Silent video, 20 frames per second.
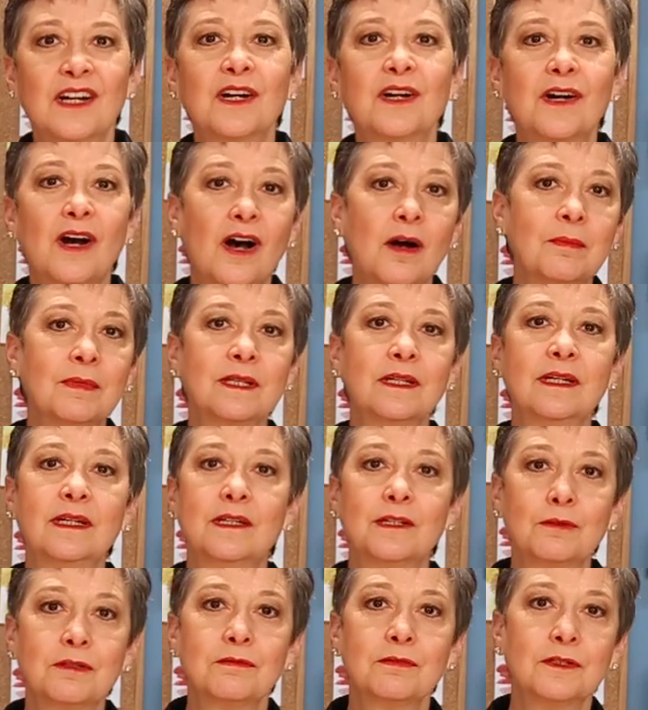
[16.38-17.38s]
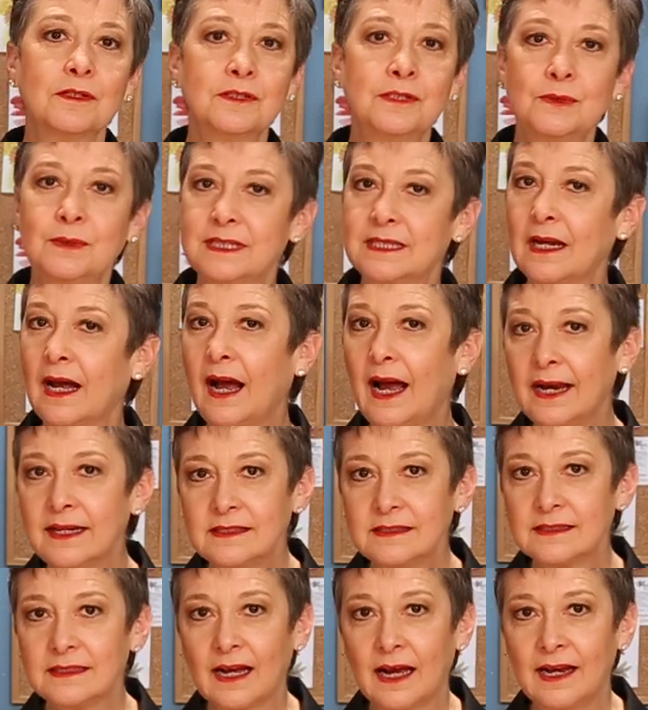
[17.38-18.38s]
Commonly it's referred to as high
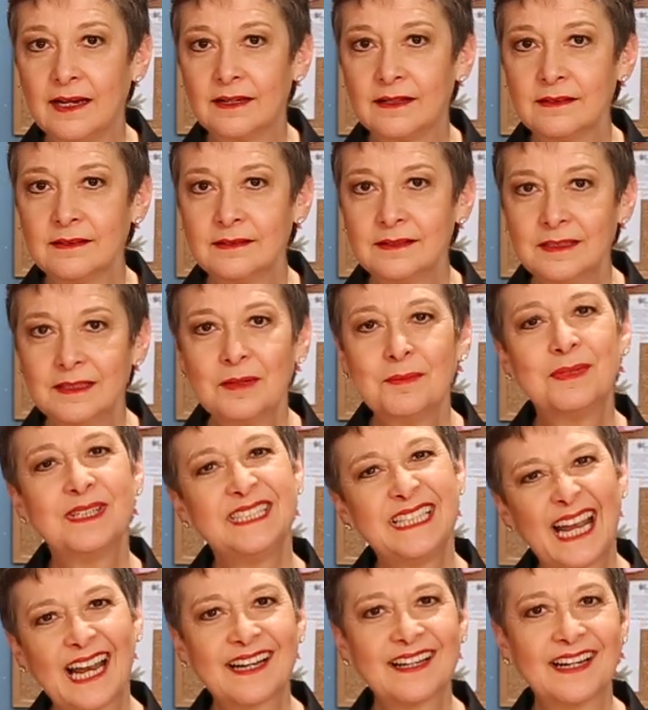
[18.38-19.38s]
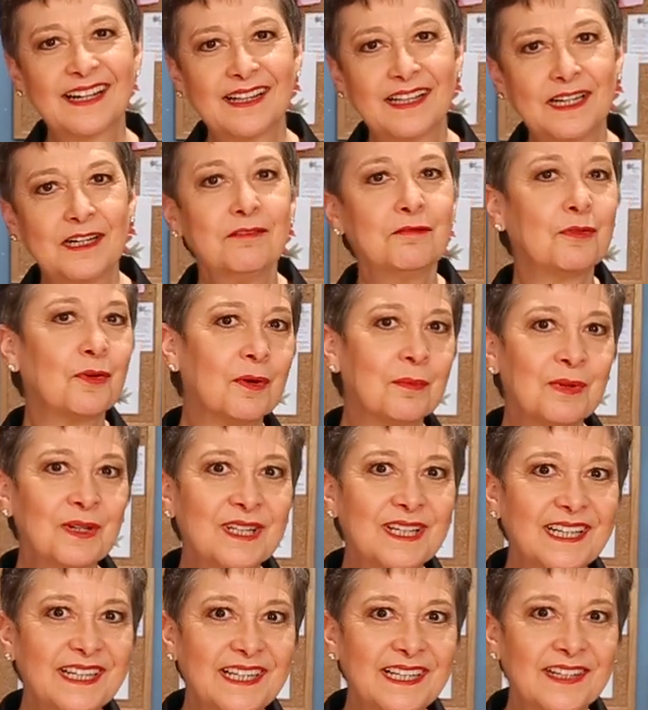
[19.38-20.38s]
style, but technically formal
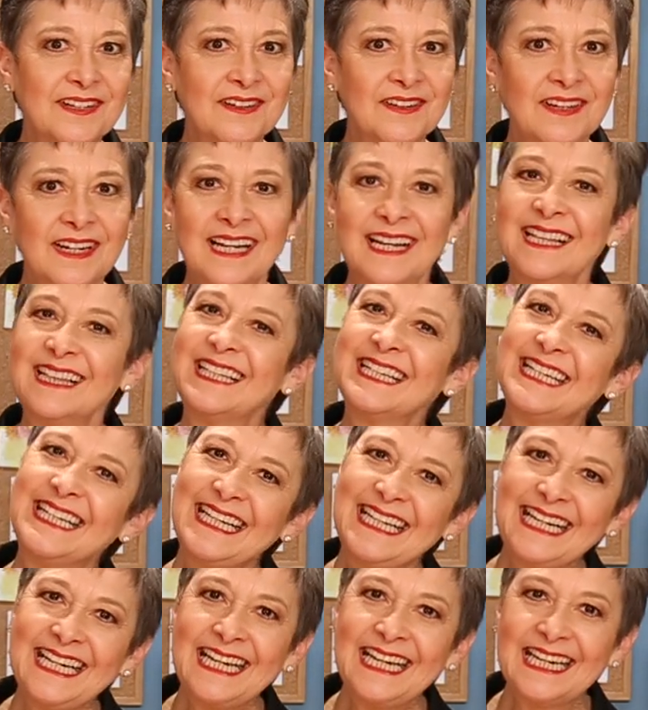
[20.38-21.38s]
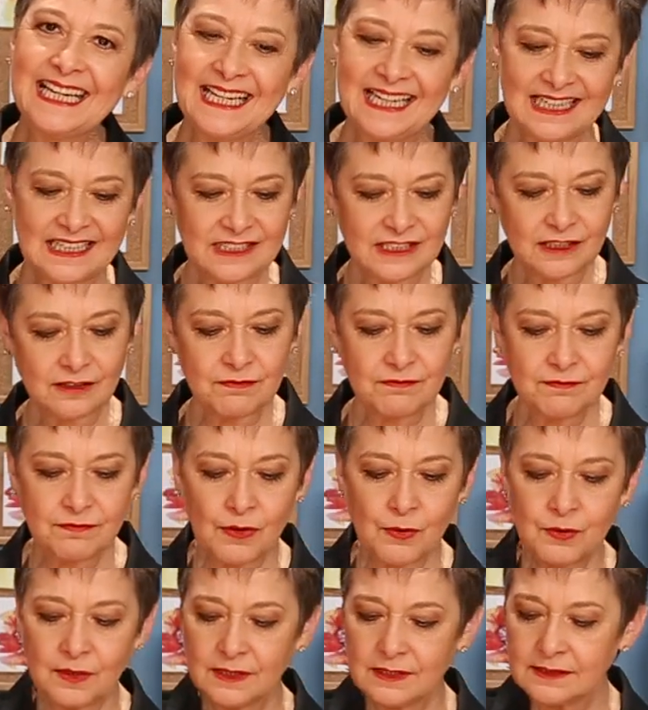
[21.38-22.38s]
linear. The key is the
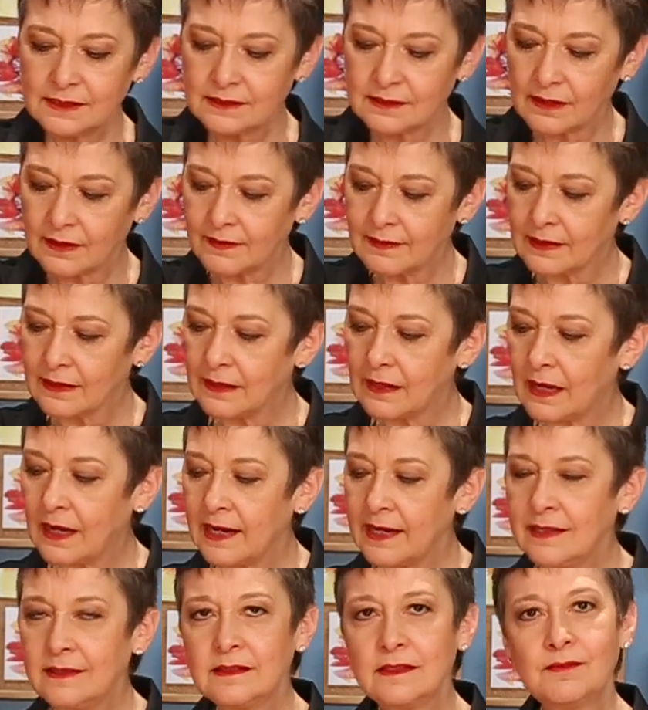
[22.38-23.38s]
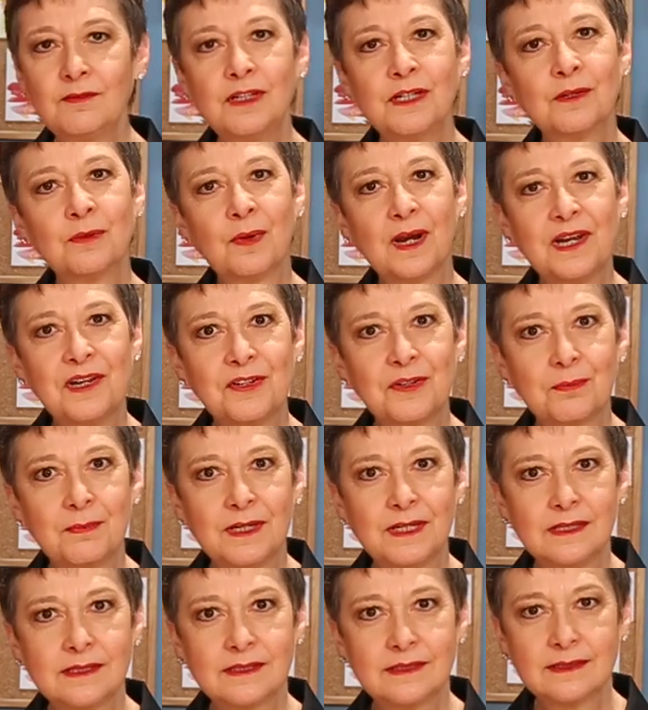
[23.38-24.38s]
focus is on the lines of the
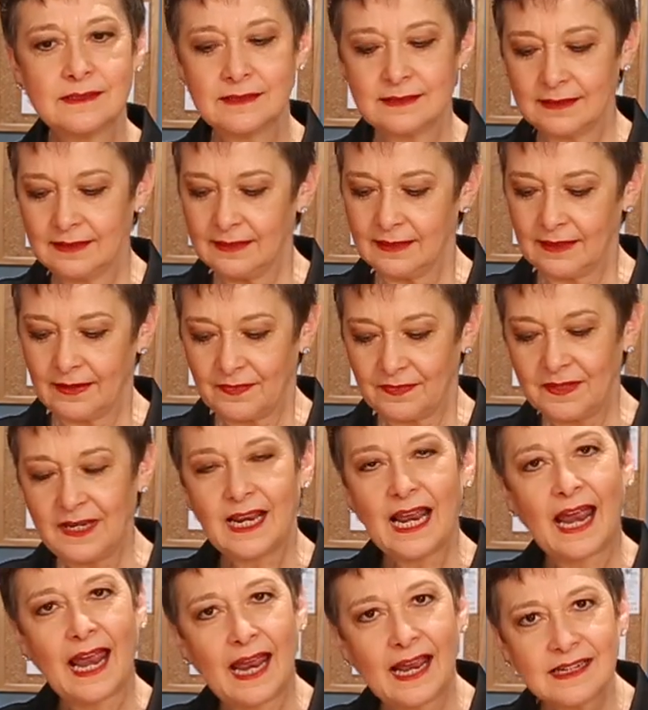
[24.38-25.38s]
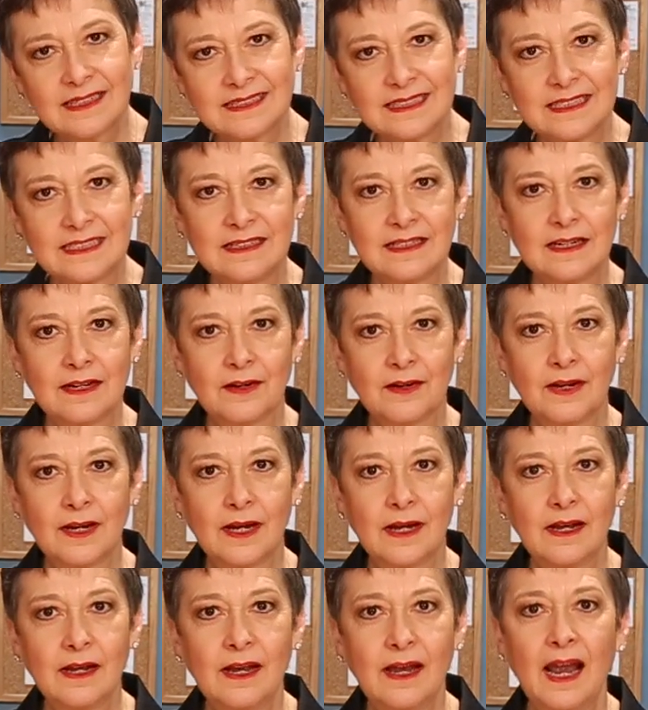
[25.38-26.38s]
arrangement, the accent
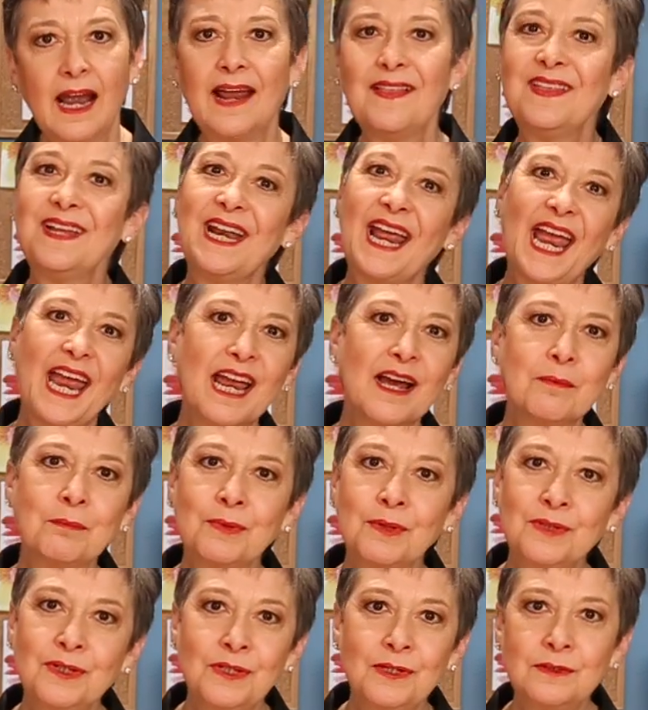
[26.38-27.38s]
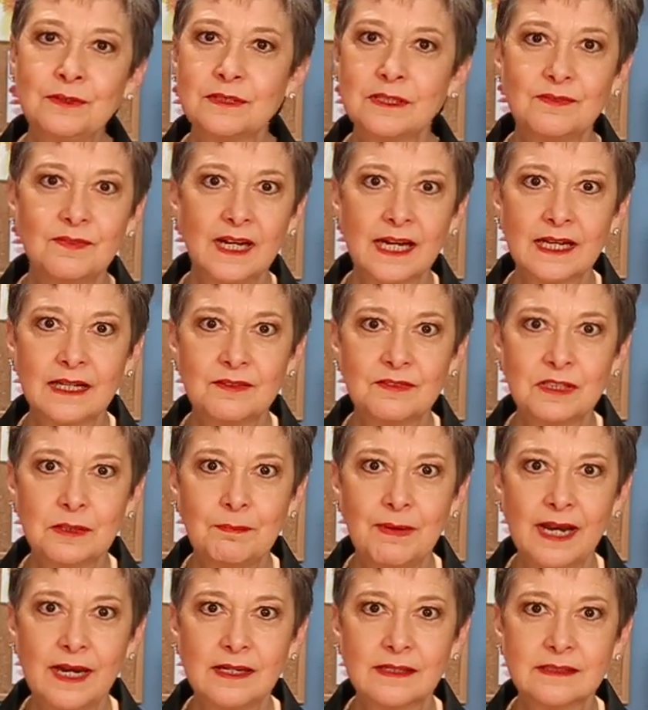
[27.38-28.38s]
area, and then ample use of negative
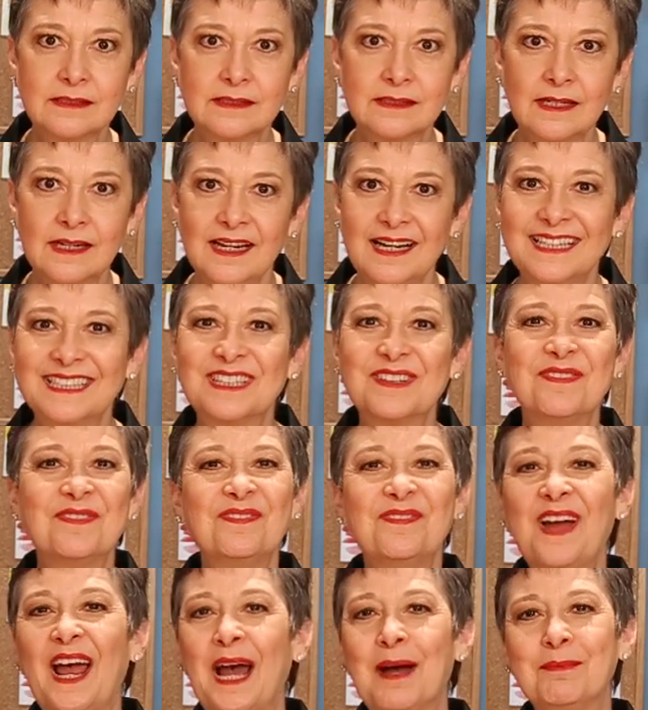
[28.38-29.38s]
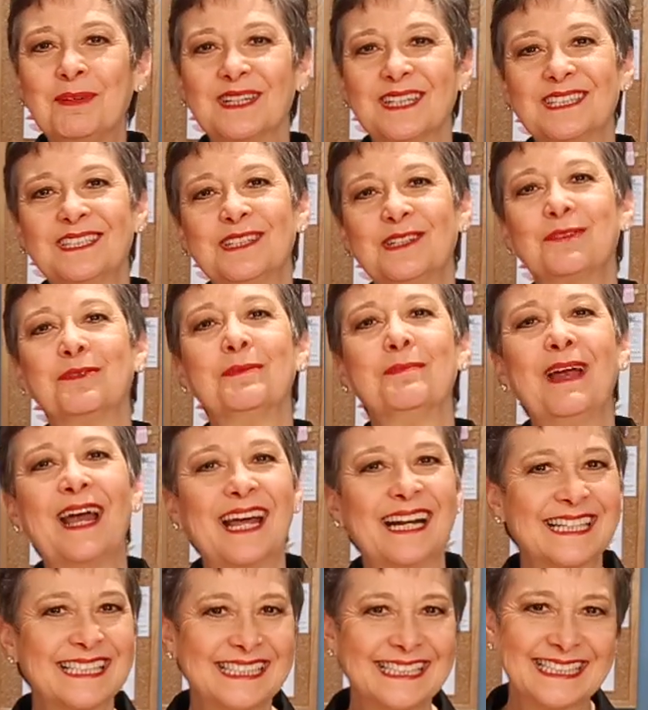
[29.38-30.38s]
space. It's a fabulous
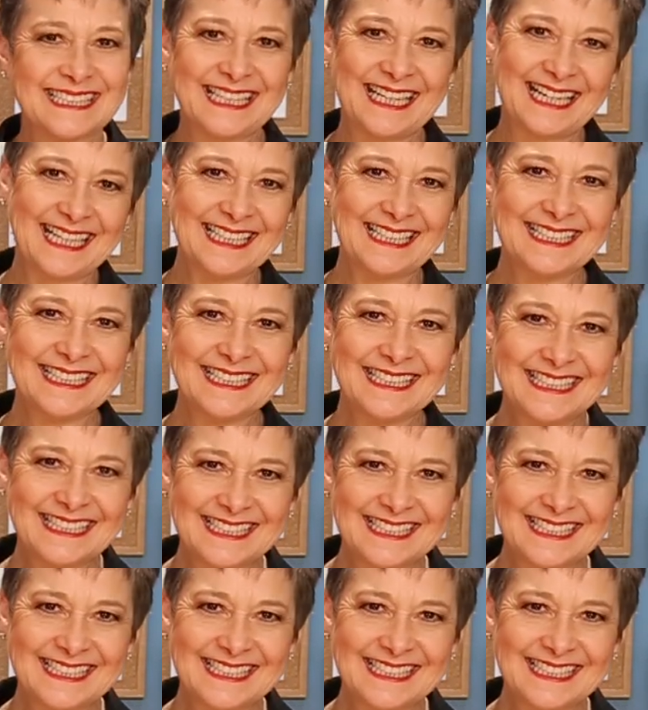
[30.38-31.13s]
dramatic design.